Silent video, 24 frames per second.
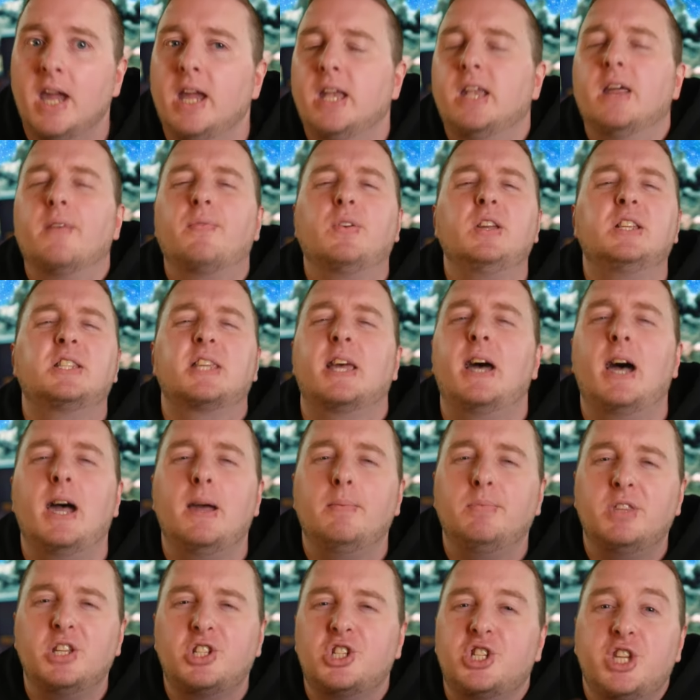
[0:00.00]
and every
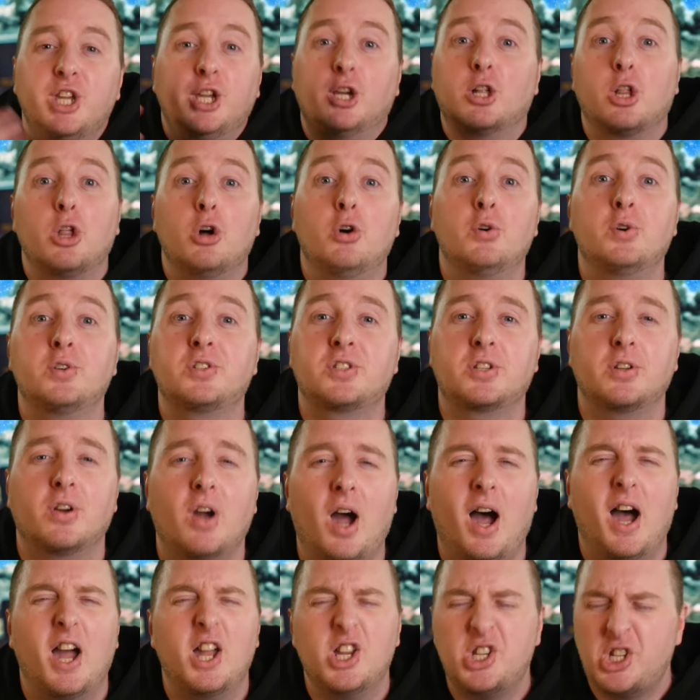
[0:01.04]
time that she closed her
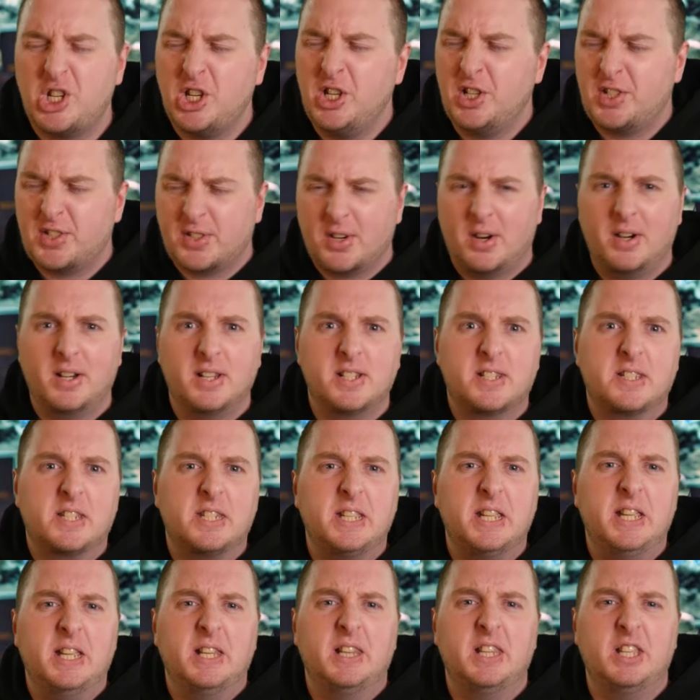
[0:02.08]
eyes she started
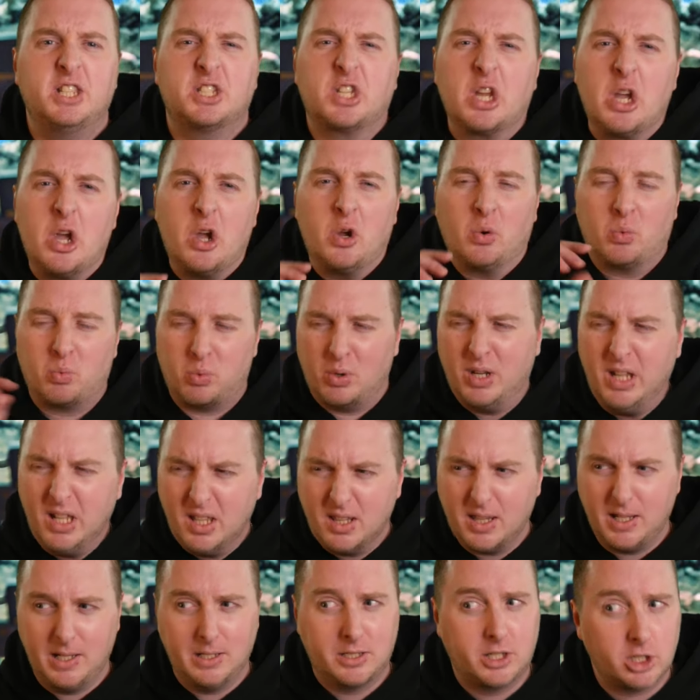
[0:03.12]
seeing these
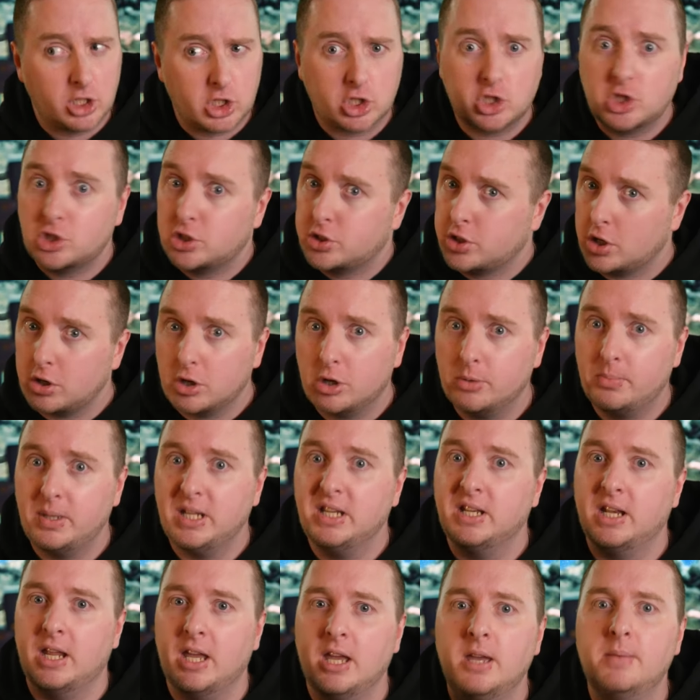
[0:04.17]
really
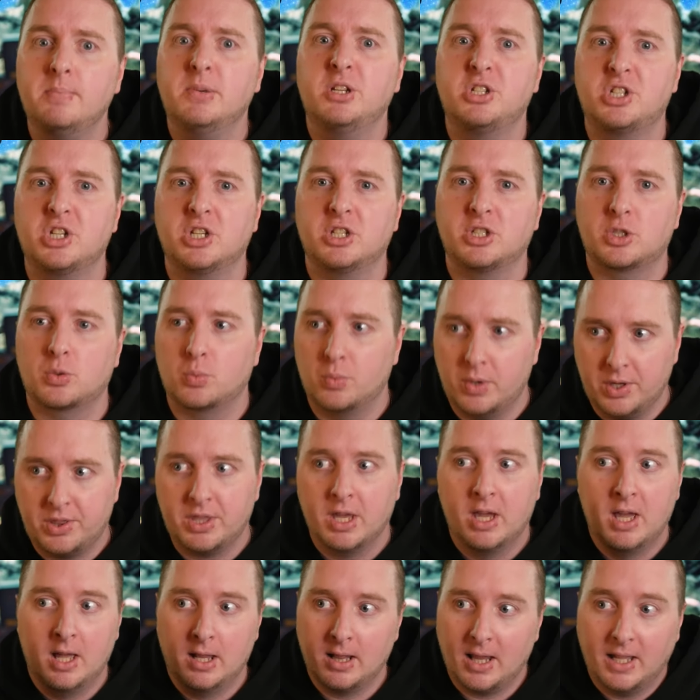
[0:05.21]
disturbing images with
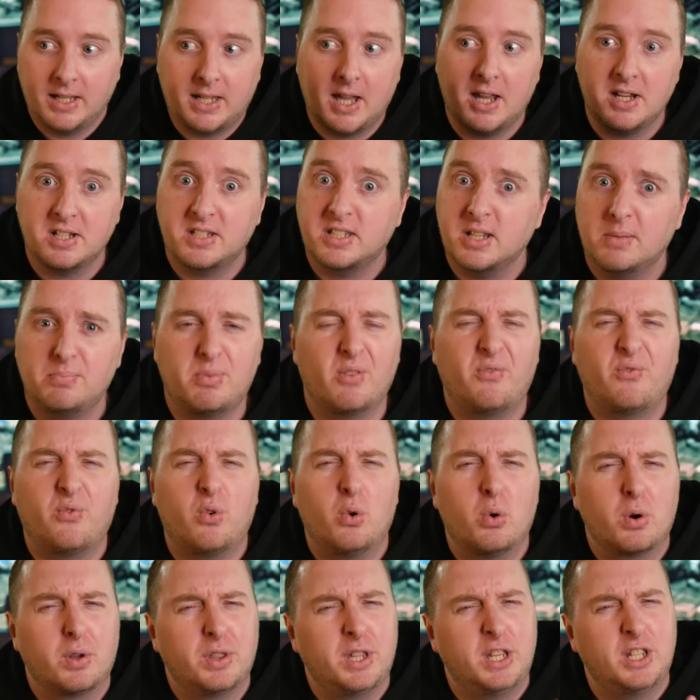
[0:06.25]
like i said
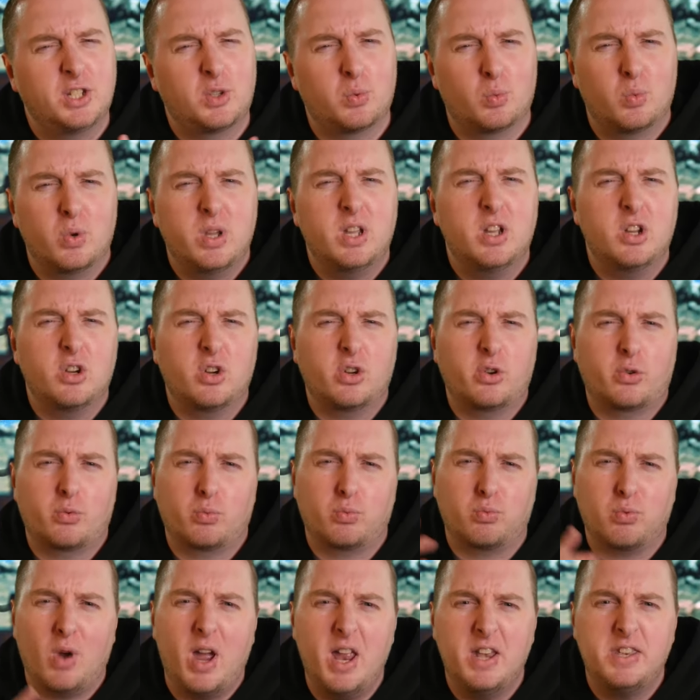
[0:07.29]
before these weird
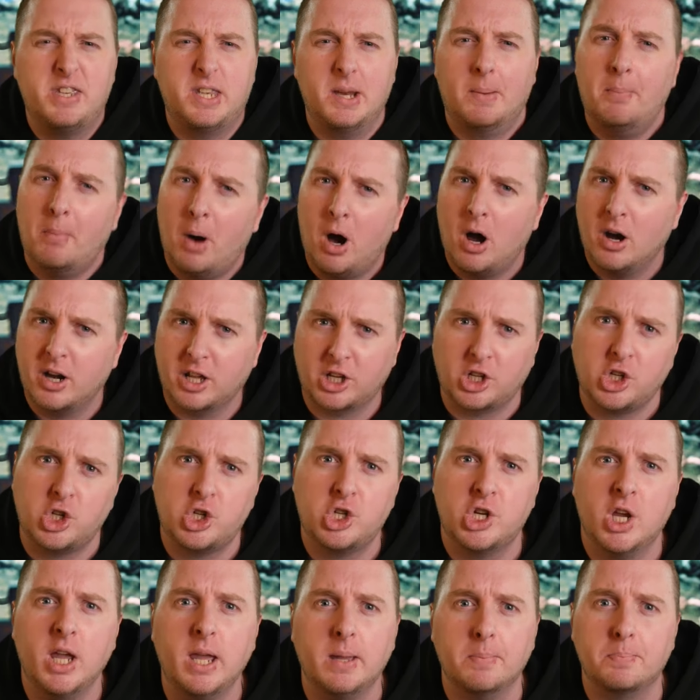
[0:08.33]
red demonic
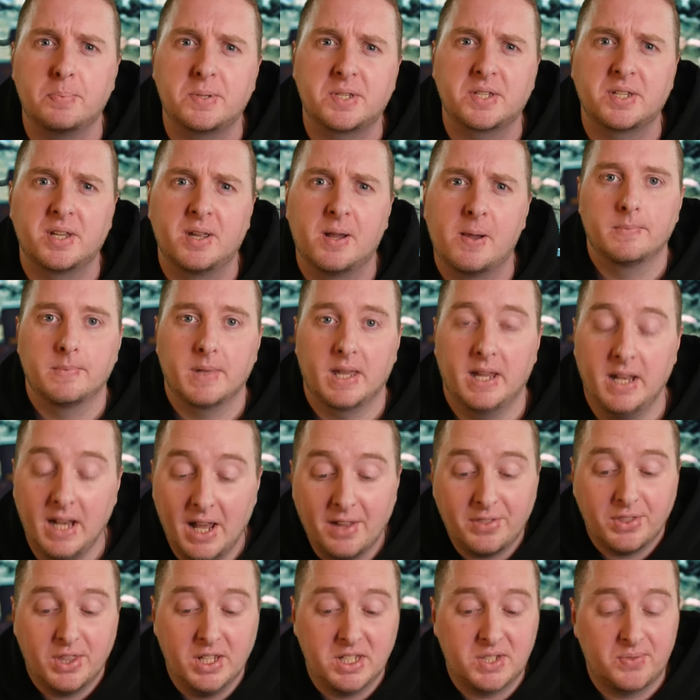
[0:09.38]
shapes and
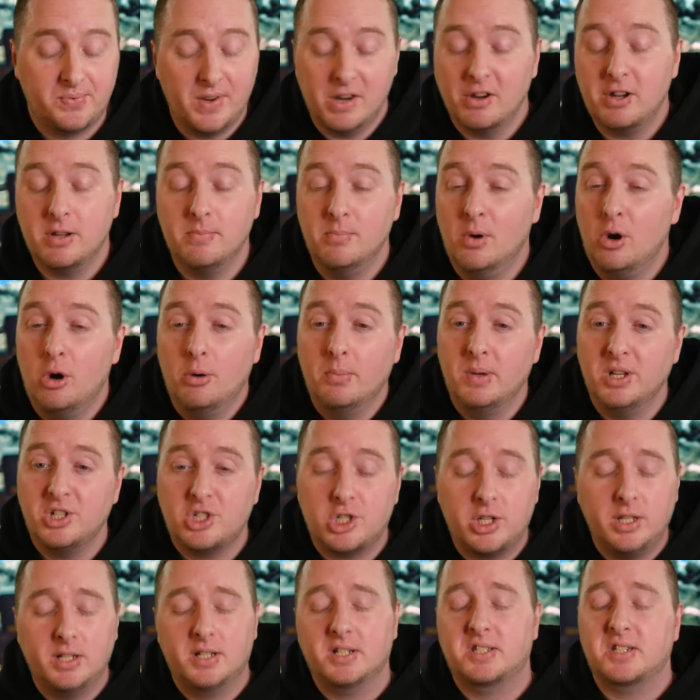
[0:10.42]
at this very moment,
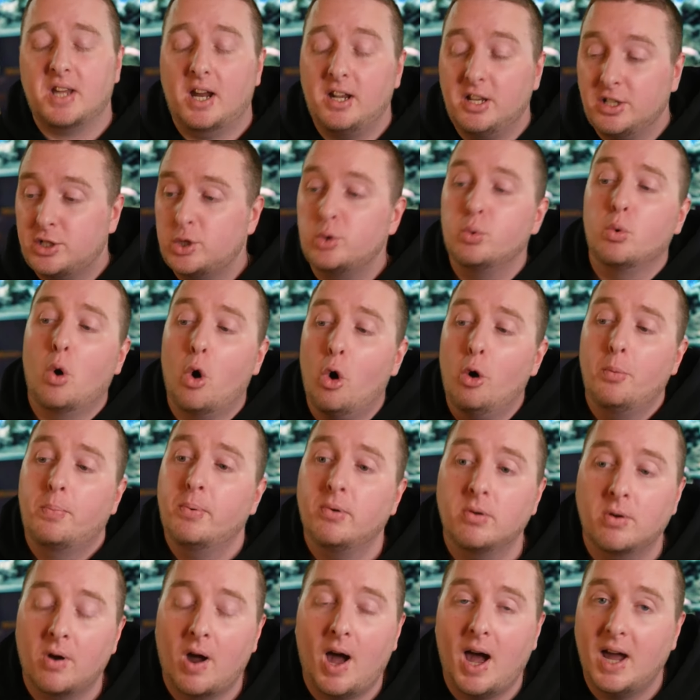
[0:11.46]
she decided to
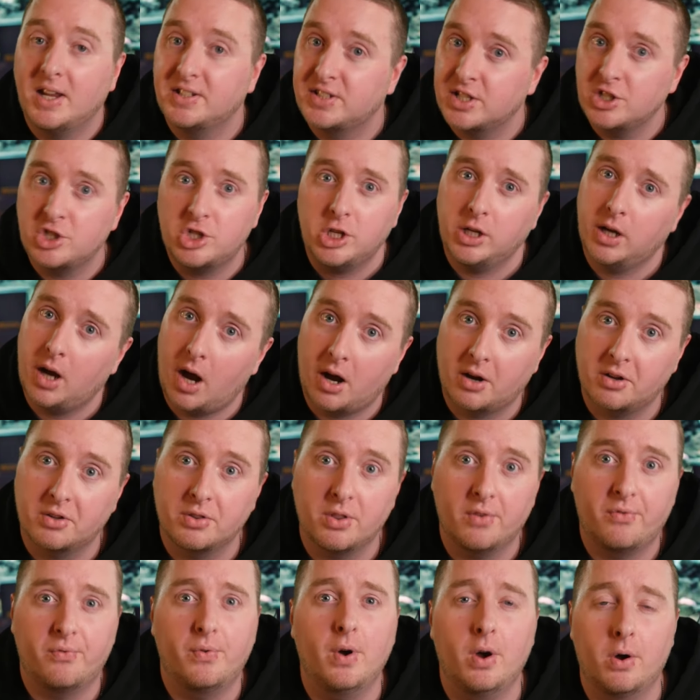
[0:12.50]
open her eyes and she got on
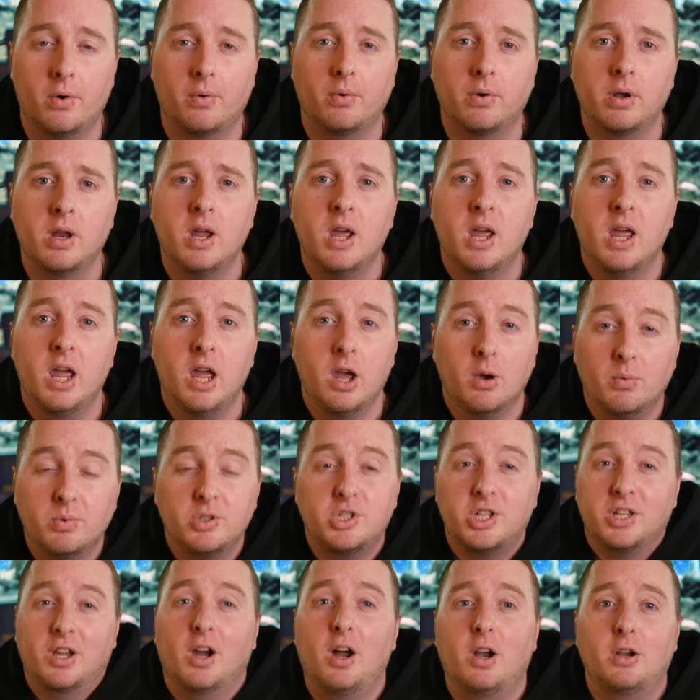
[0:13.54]
the phone. And when
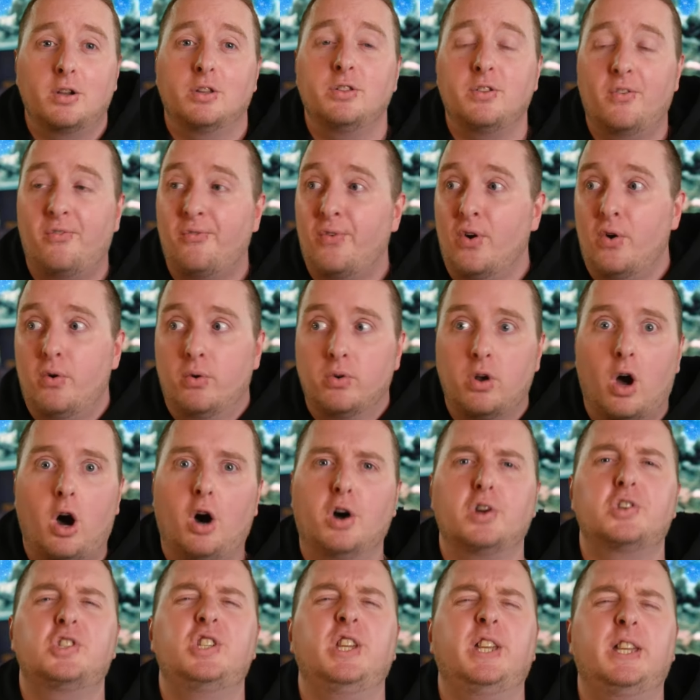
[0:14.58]
she got on the phone,
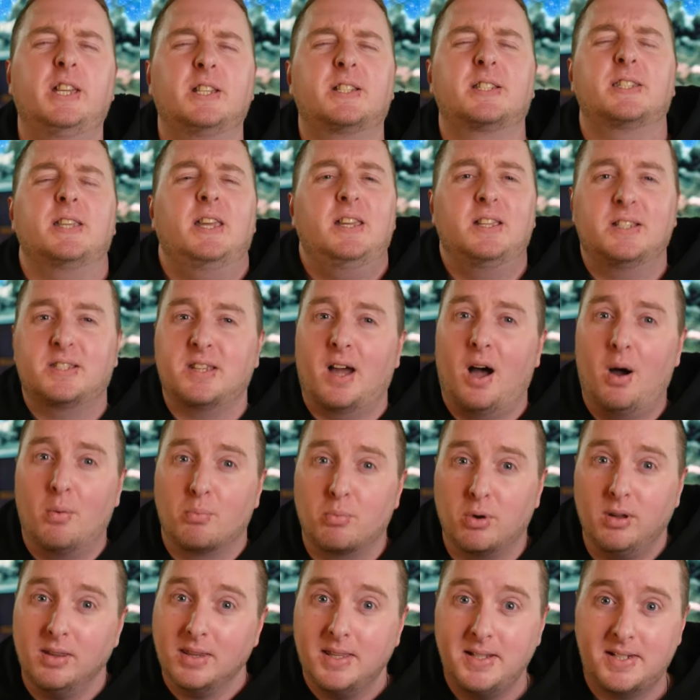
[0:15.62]
all she could say is,
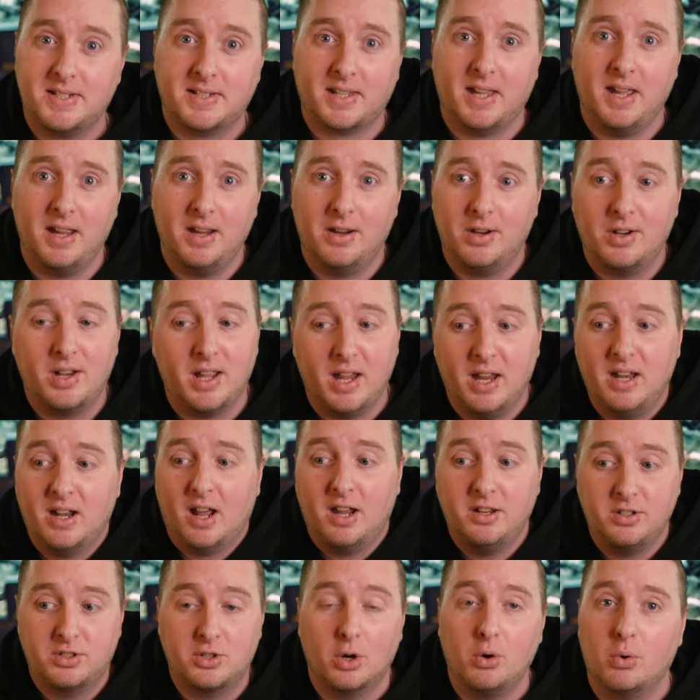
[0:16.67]
I'm really scared and
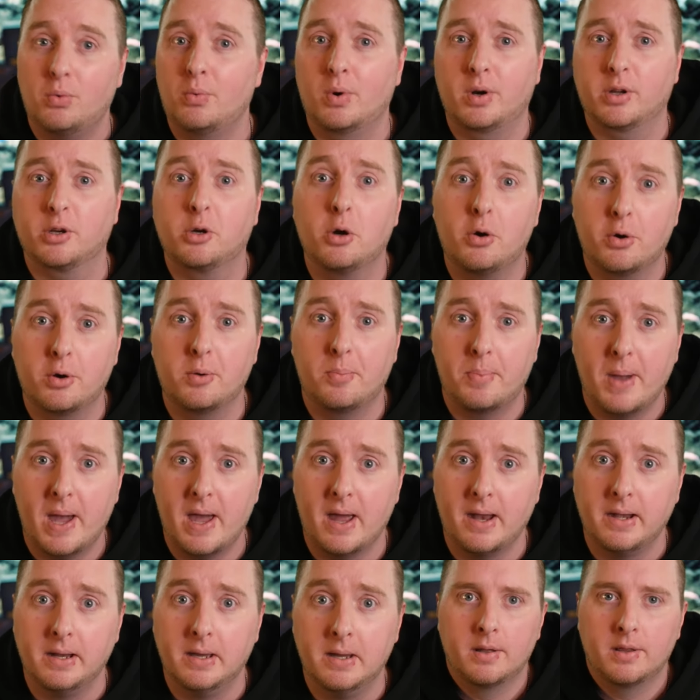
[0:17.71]
I don't want to go to
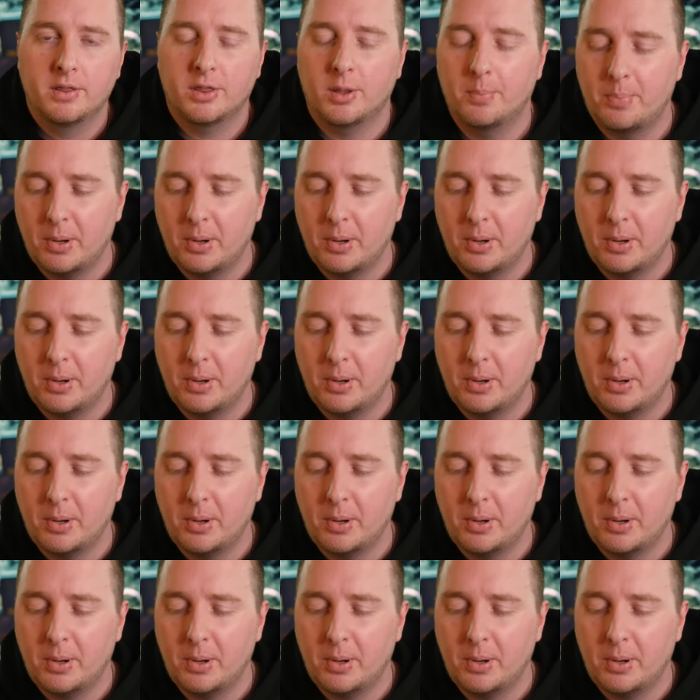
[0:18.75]
bed. The